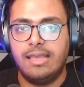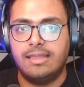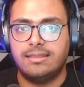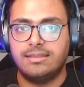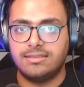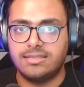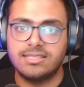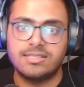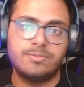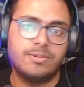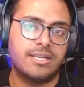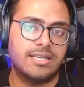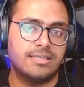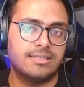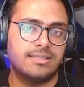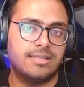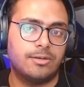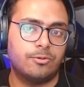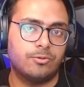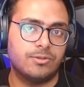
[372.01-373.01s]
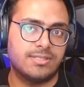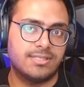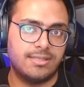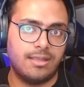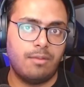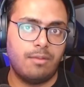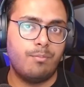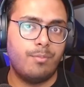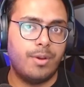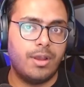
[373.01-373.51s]
this is because there was
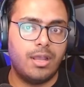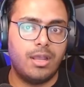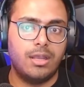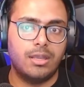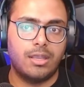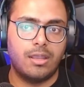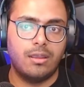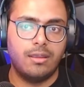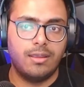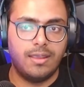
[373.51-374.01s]
some bug